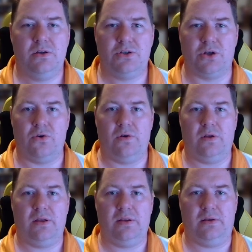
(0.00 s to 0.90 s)
So
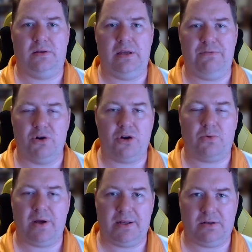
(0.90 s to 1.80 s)
if you're not
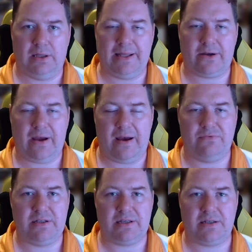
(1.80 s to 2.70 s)
aware, Lego
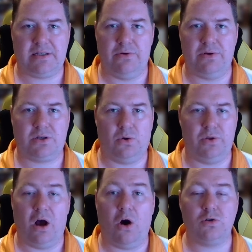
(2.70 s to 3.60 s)
have this series
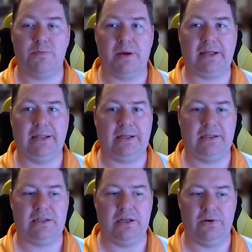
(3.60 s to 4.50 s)
called the Ultimate
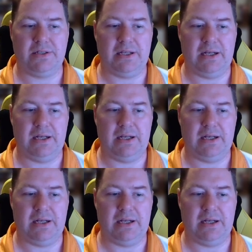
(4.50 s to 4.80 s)
Collector Series.